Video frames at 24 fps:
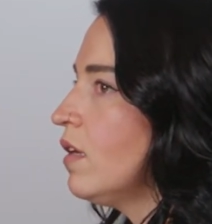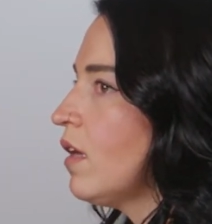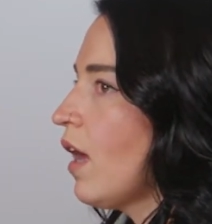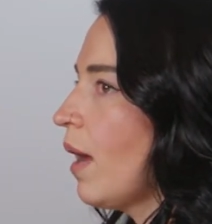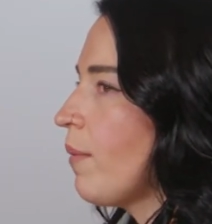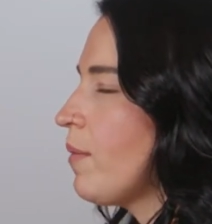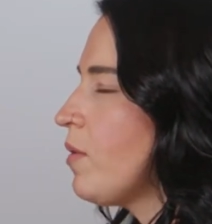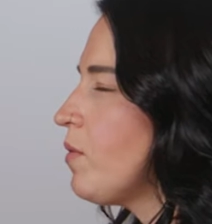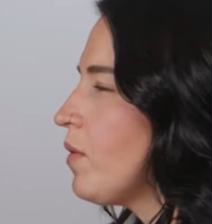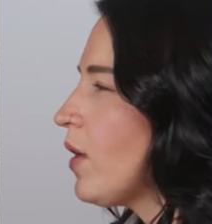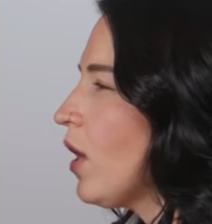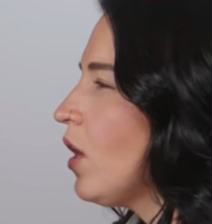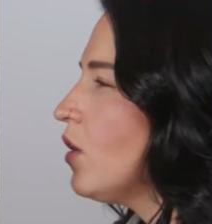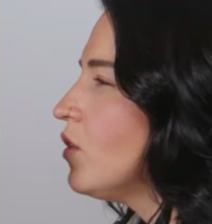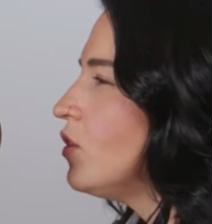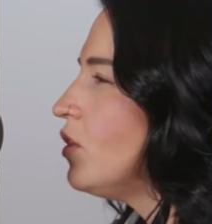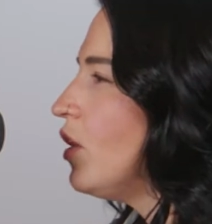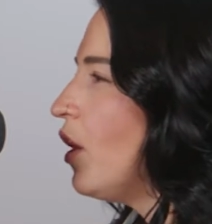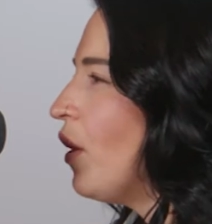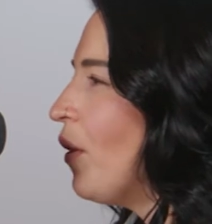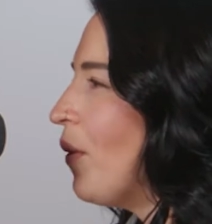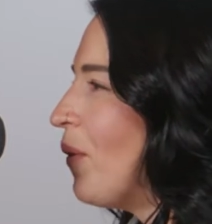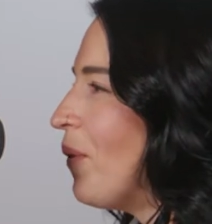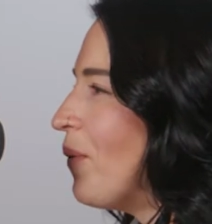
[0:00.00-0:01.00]
we all
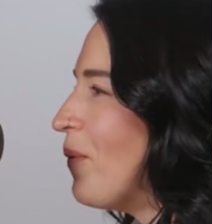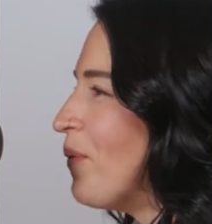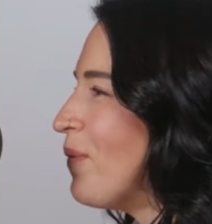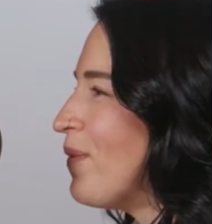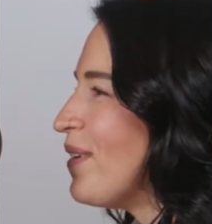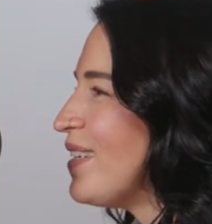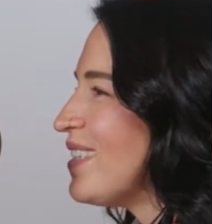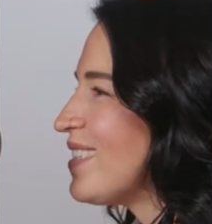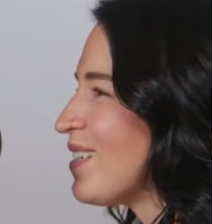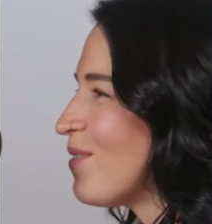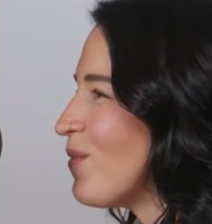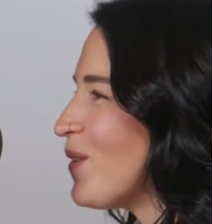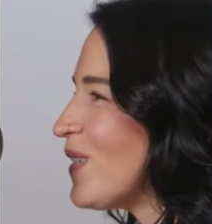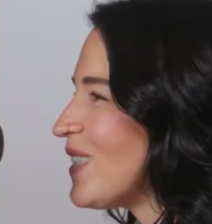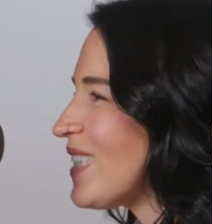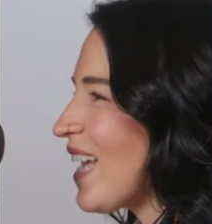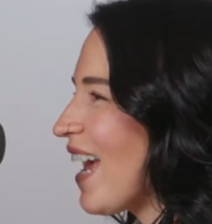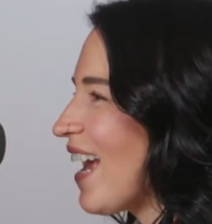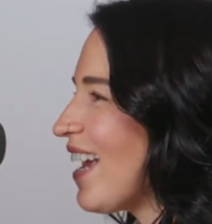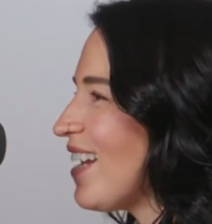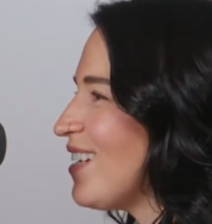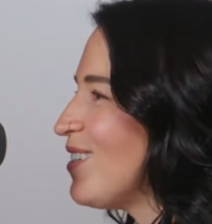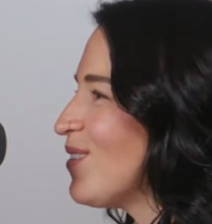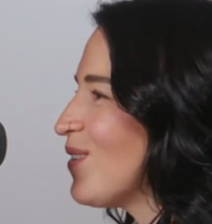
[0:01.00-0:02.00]
know when someone's
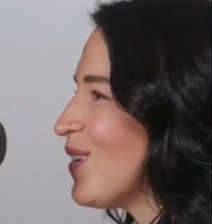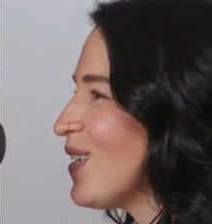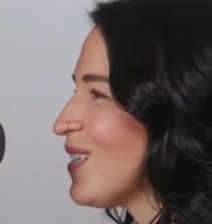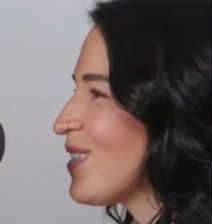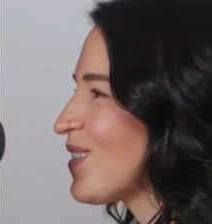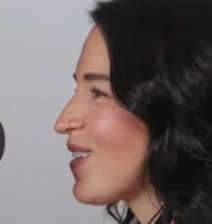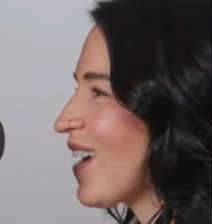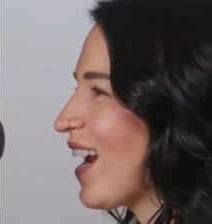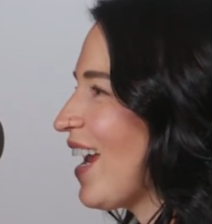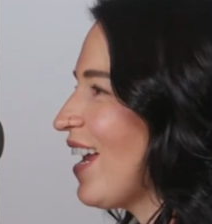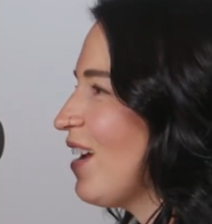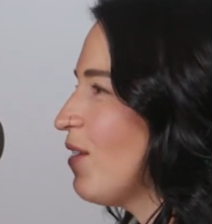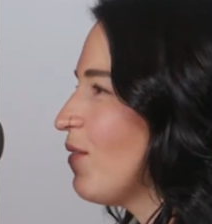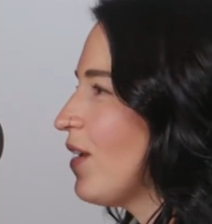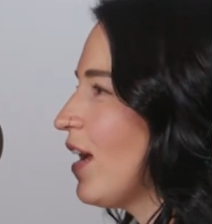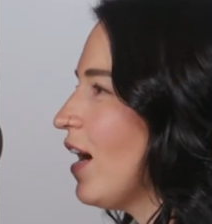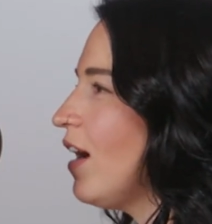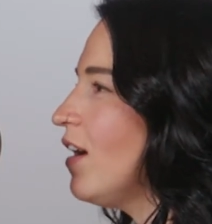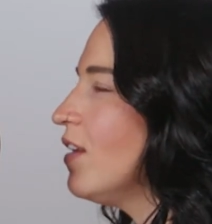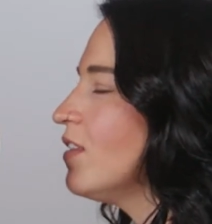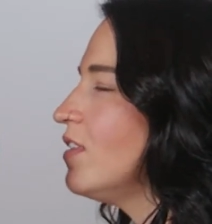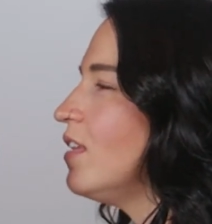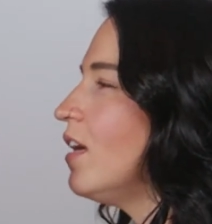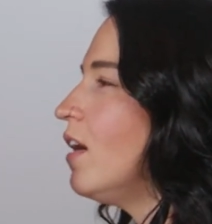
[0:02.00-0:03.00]
lying to us, right? We
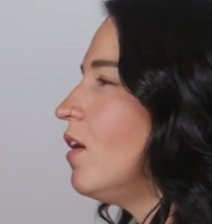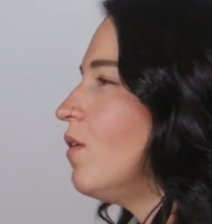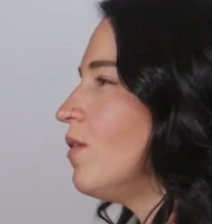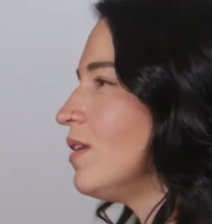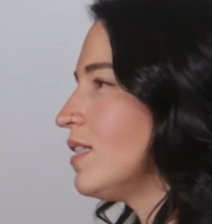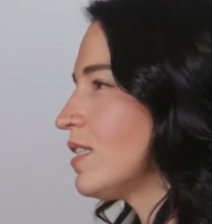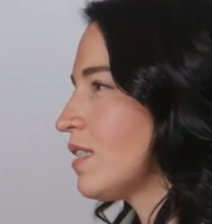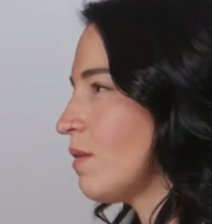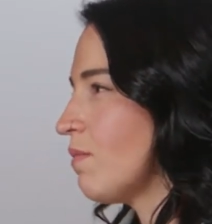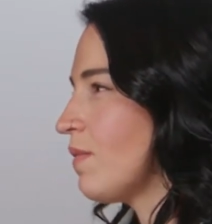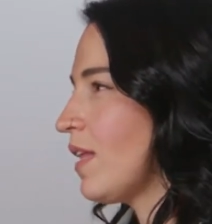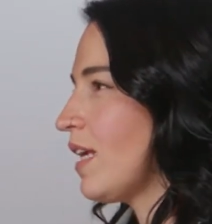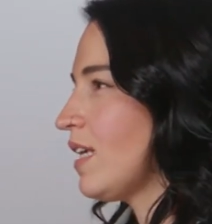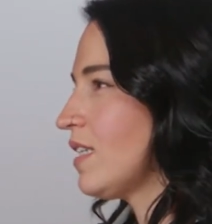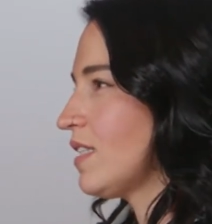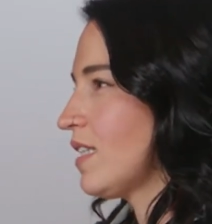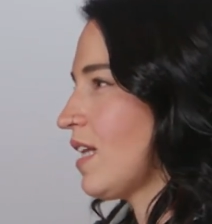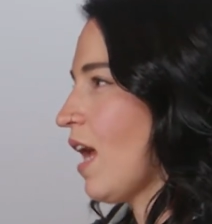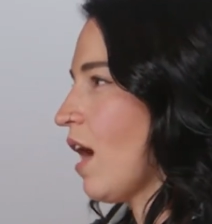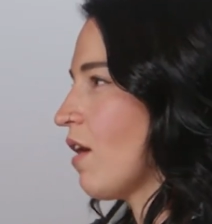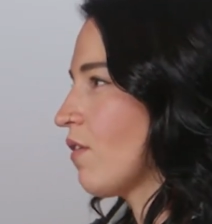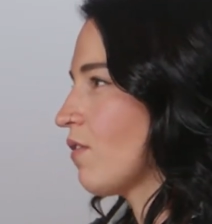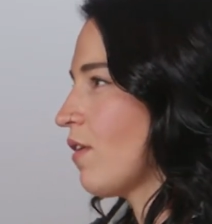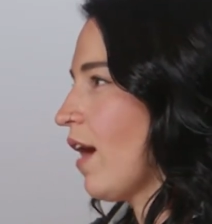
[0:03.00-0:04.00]
all know when something's not